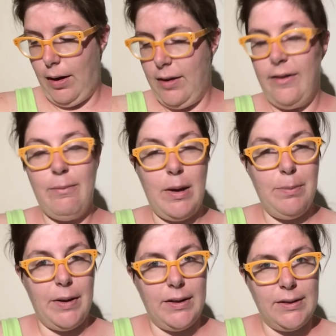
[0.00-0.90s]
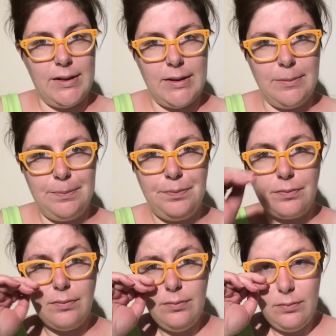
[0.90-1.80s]
all of my bins
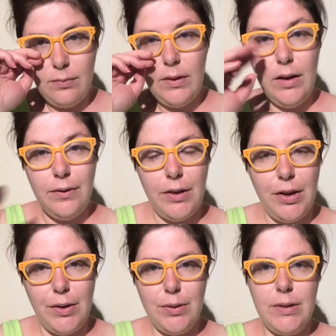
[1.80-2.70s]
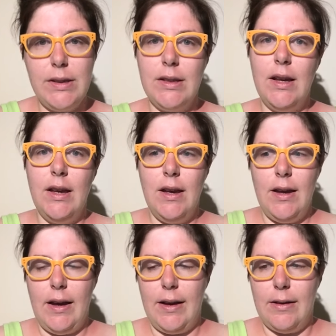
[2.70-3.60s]
of clothes
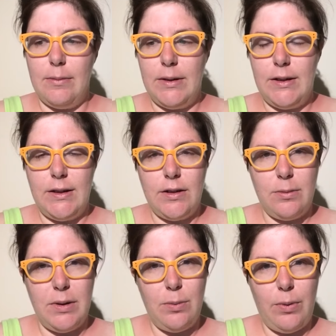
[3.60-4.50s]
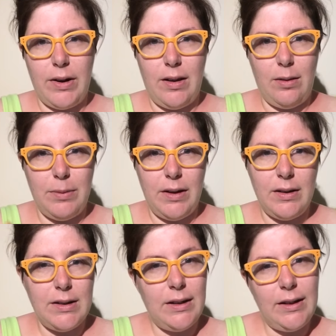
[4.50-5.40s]
to determine what I'll
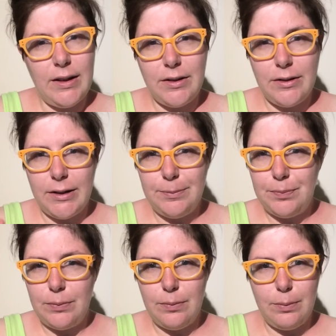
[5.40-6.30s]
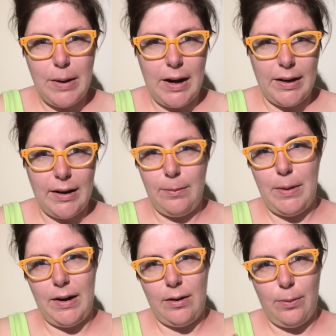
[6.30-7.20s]
be decluttering, packing
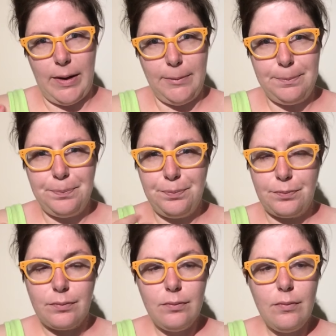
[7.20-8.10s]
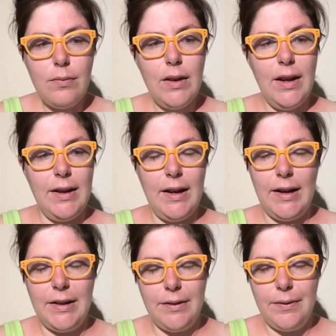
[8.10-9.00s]
back away, and
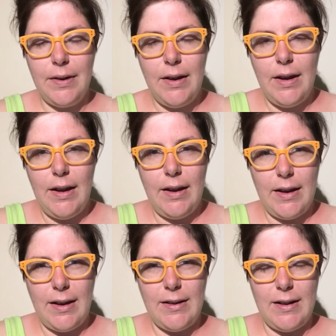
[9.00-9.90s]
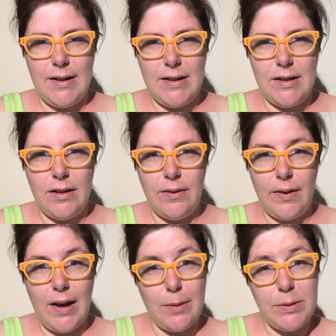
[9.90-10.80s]
kind of getting an idea of
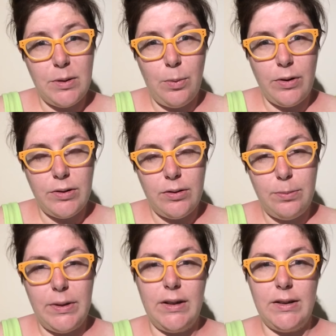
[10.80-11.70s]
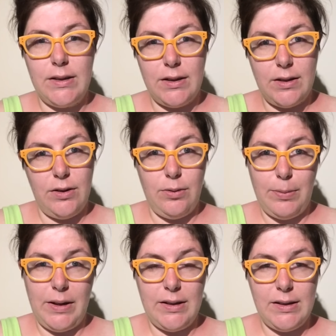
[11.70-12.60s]
a capsule wardrobe, because the new
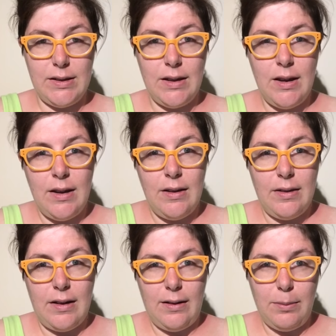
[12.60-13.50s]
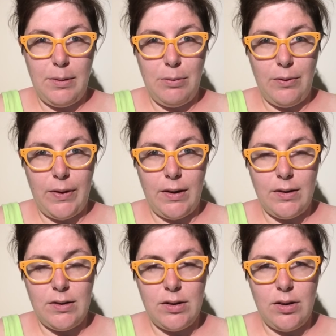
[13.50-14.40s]
place that I'll be moving
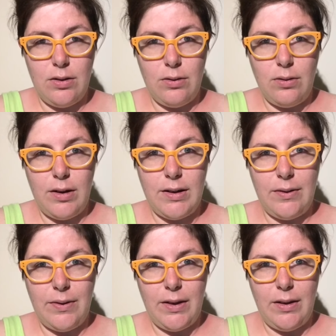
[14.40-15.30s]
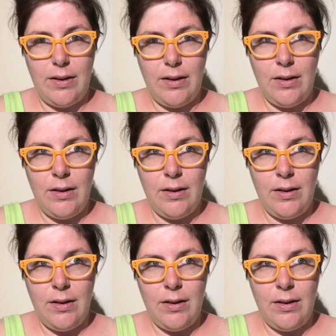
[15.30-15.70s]
into, I definitely